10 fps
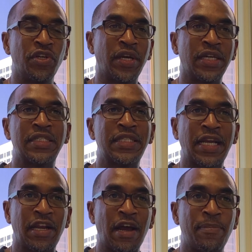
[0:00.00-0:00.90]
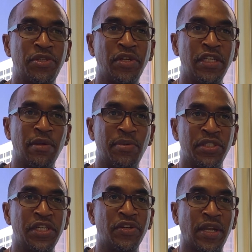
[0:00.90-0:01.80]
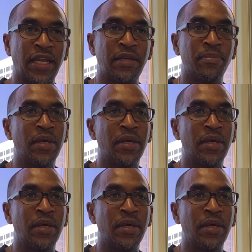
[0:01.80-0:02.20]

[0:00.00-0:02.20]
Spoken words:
you'll get a second opportunity to present your claim.